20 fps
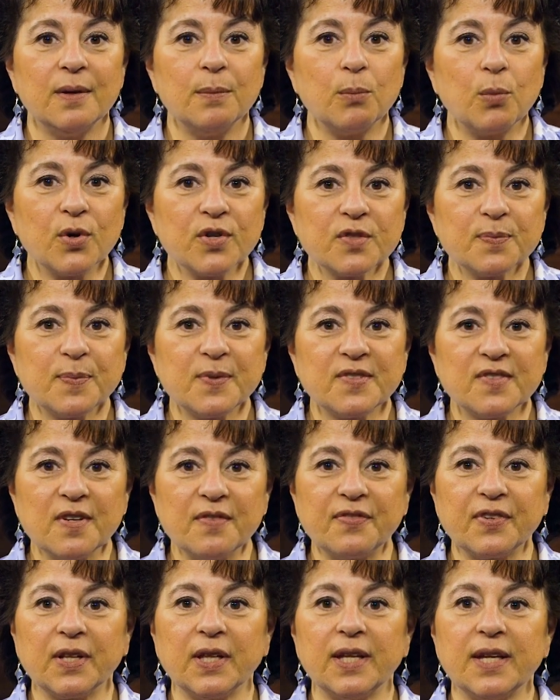More
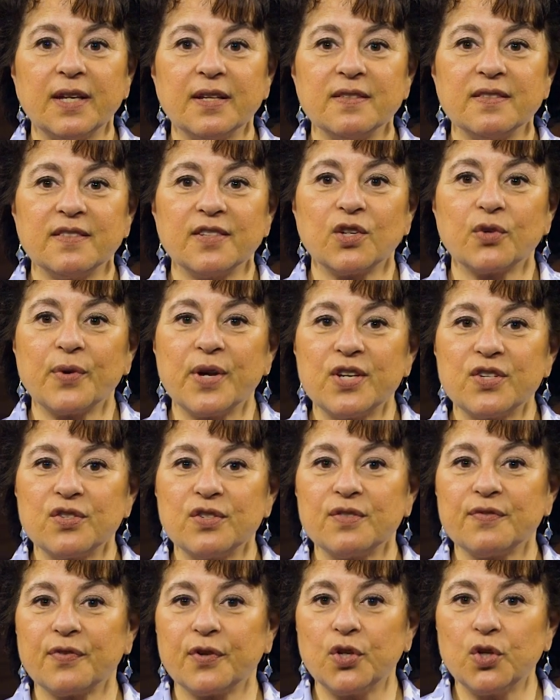specifically,
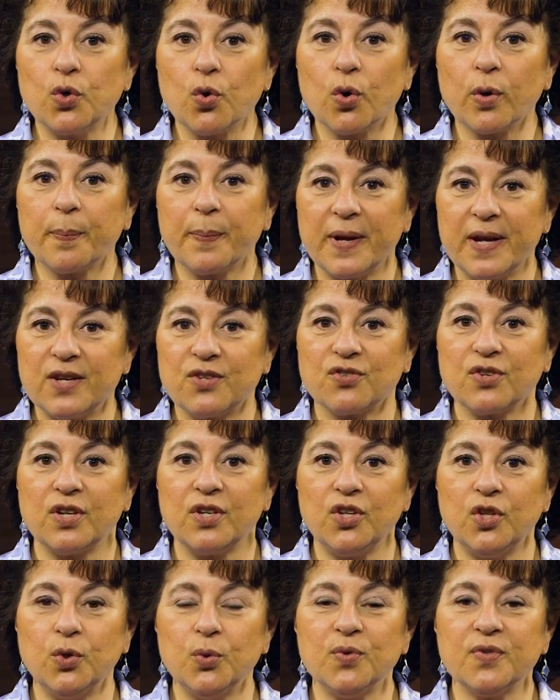considerations for your patient
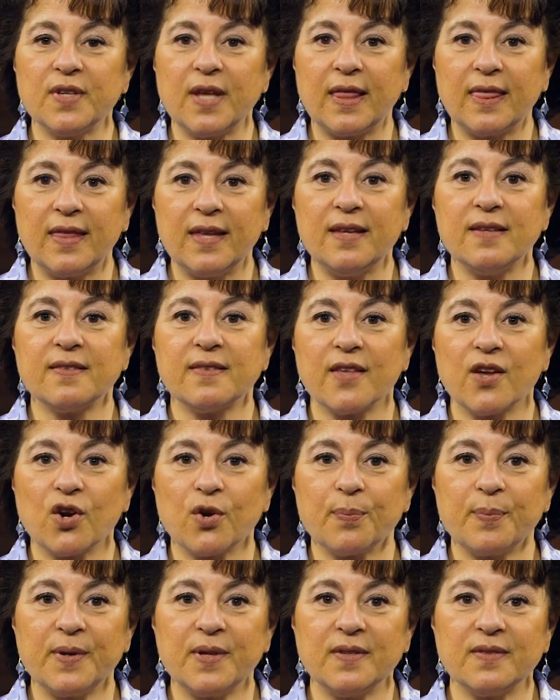using these
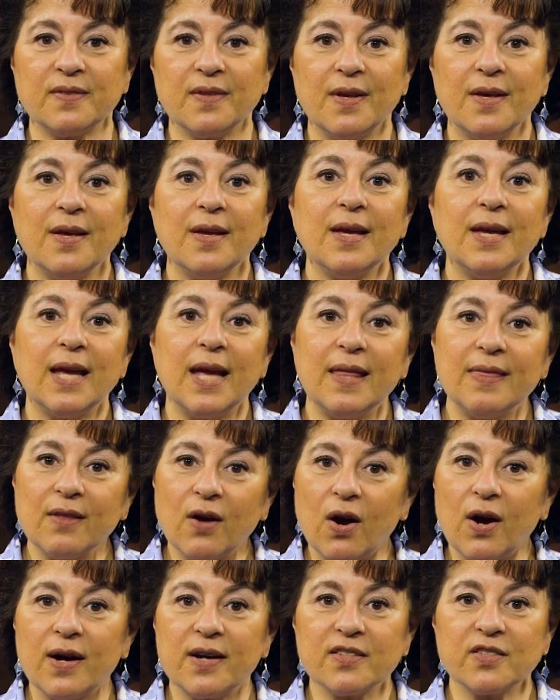therapies in the
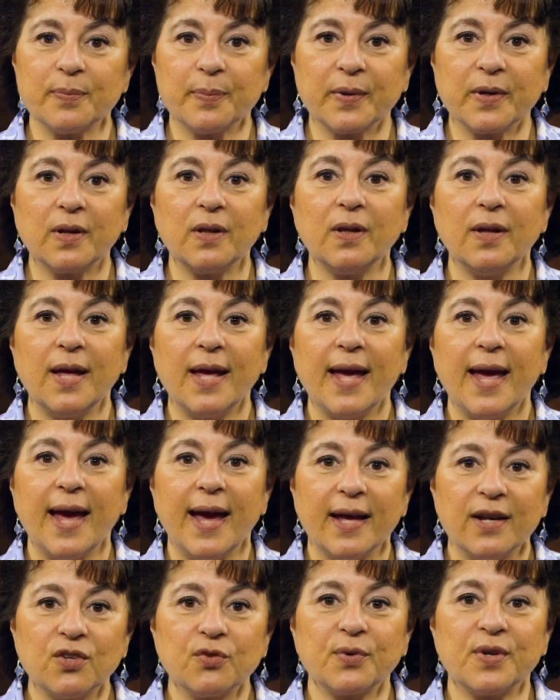hospital
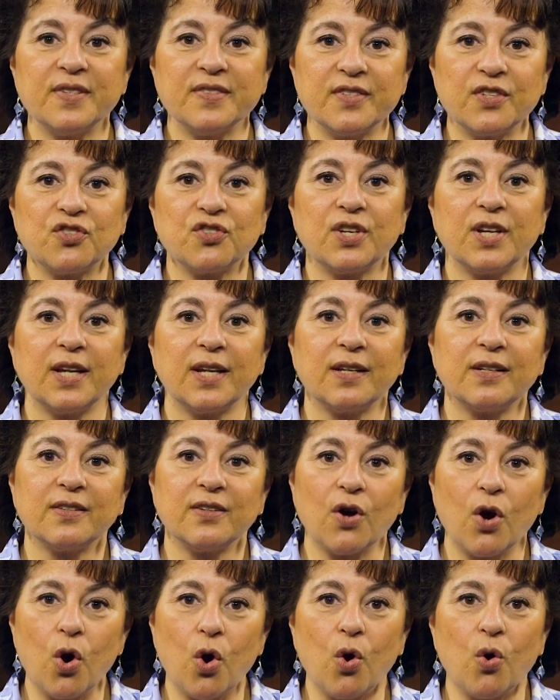and transitioning
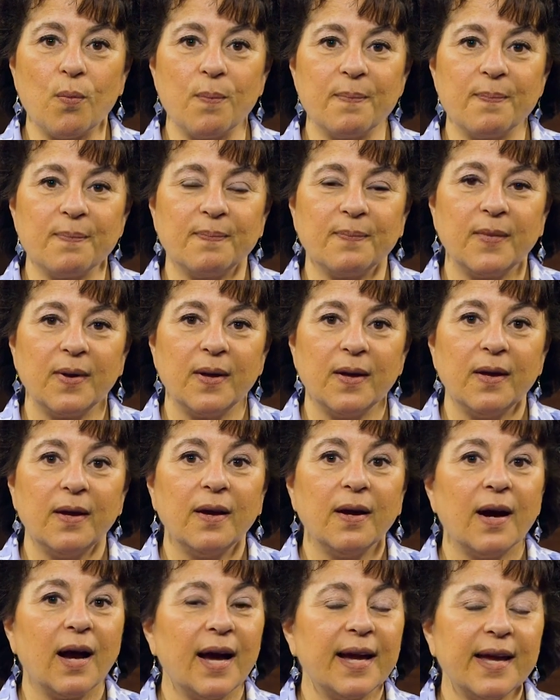to home.
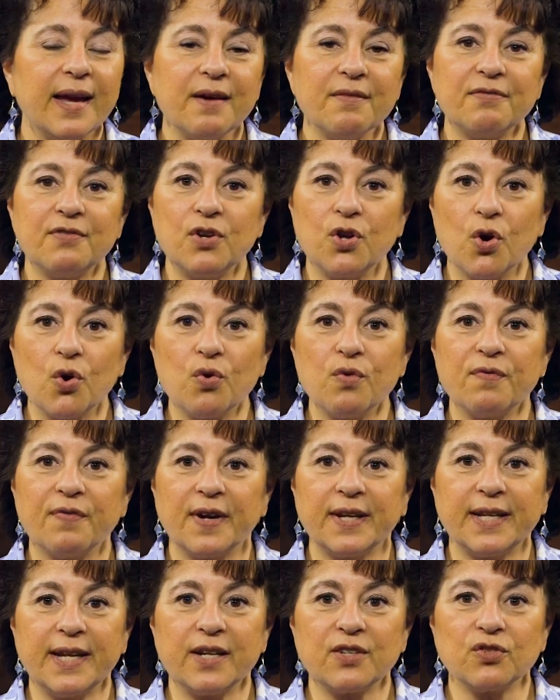I have no
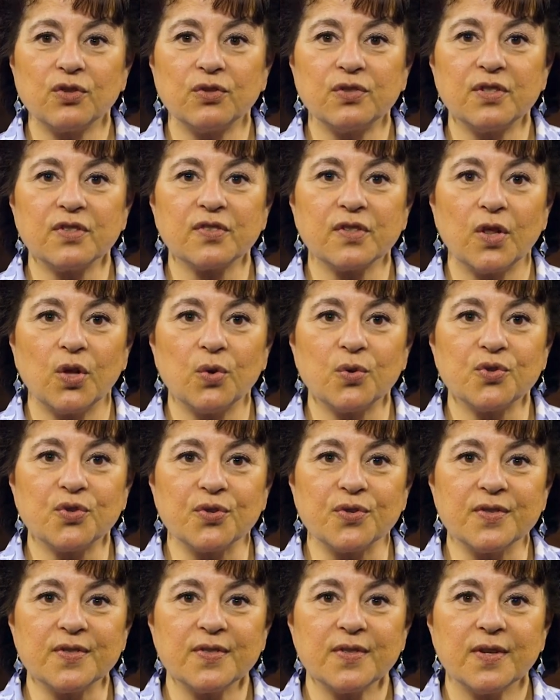financial
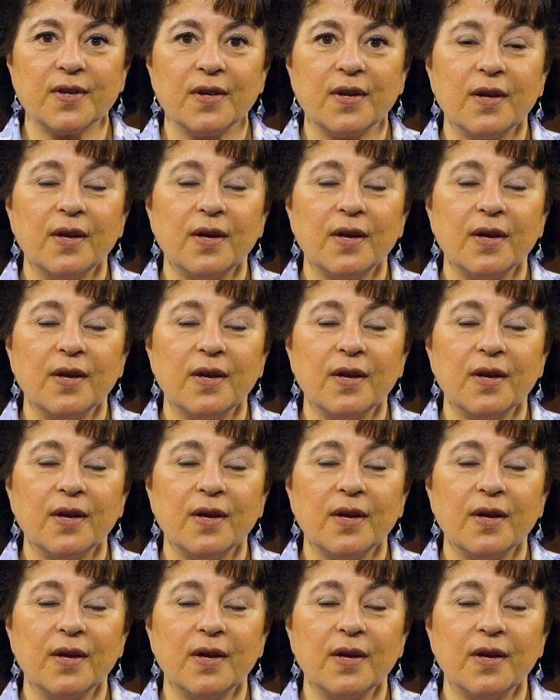disclosures.